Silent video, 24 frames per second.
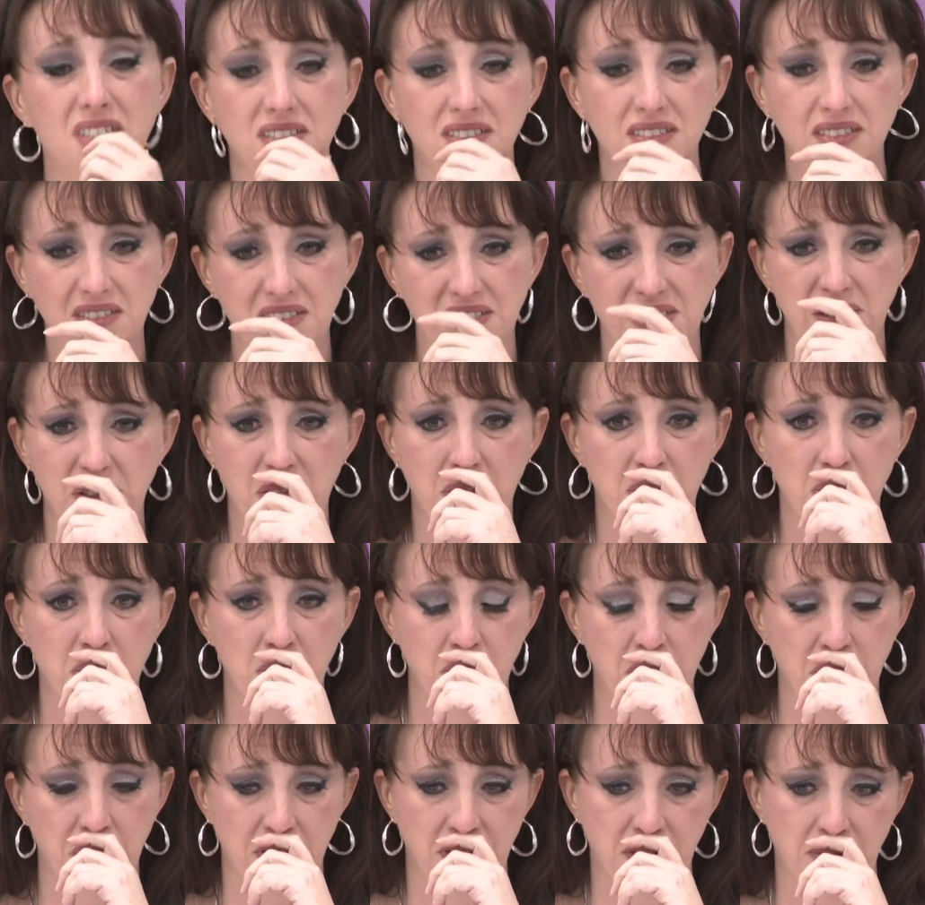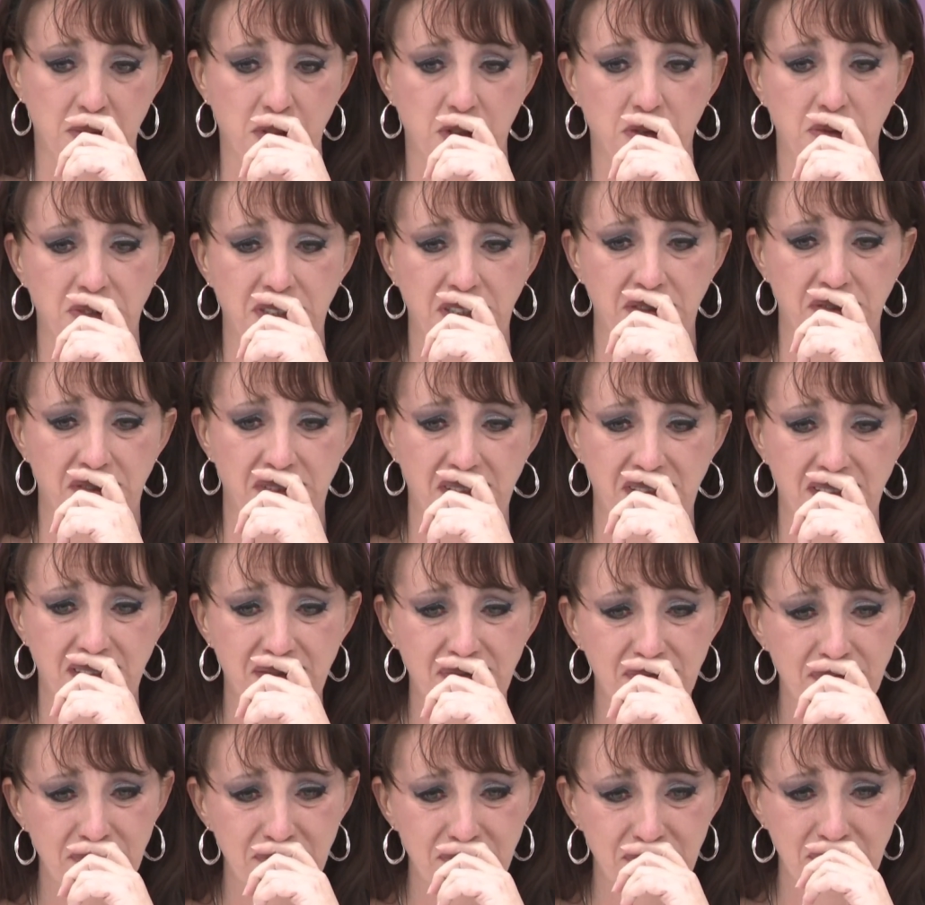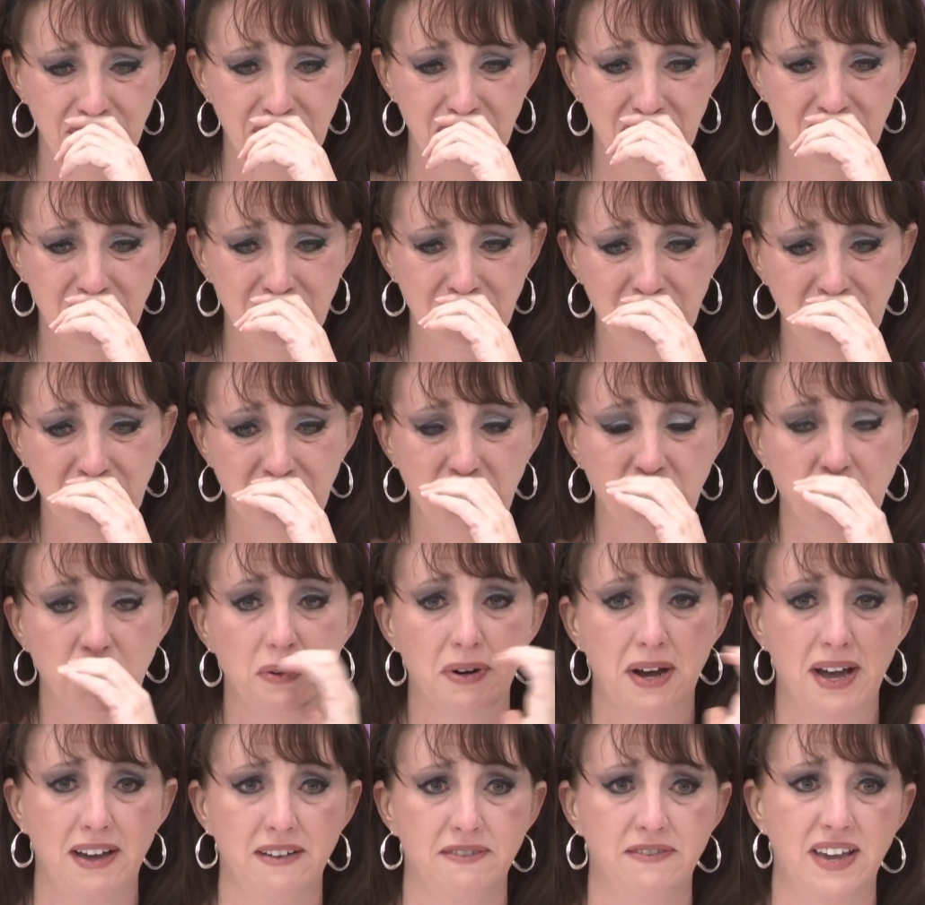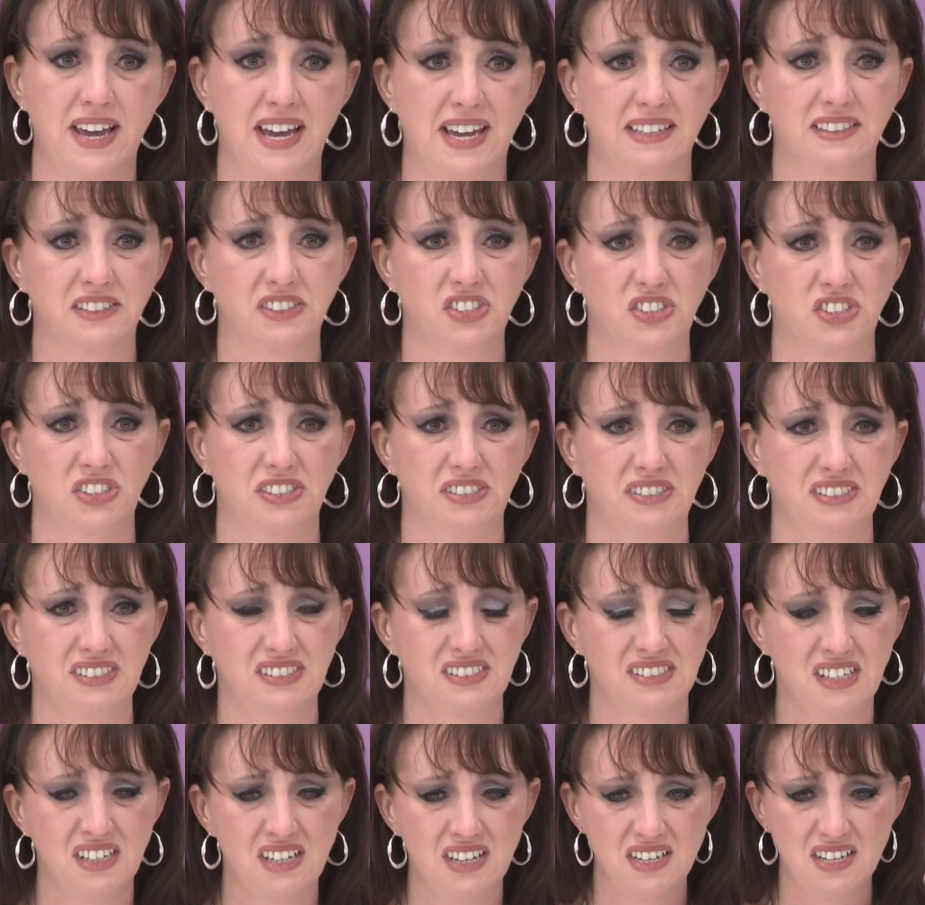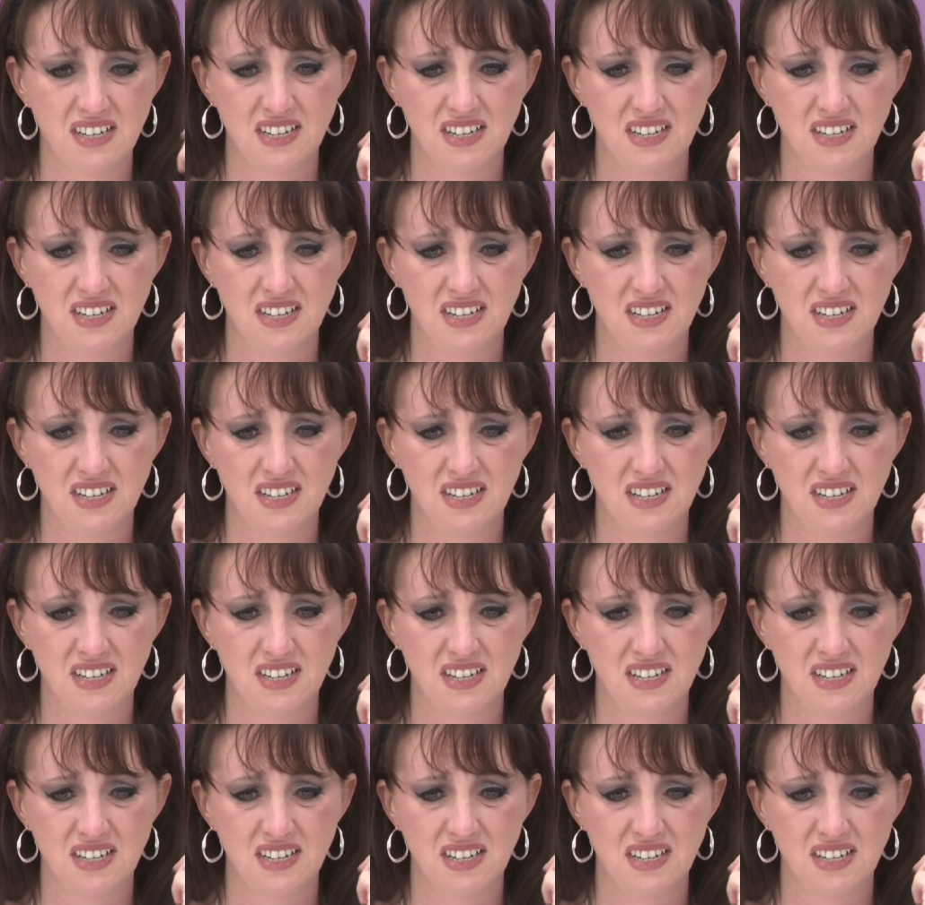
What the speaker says: It's so horrible when you don't have answers.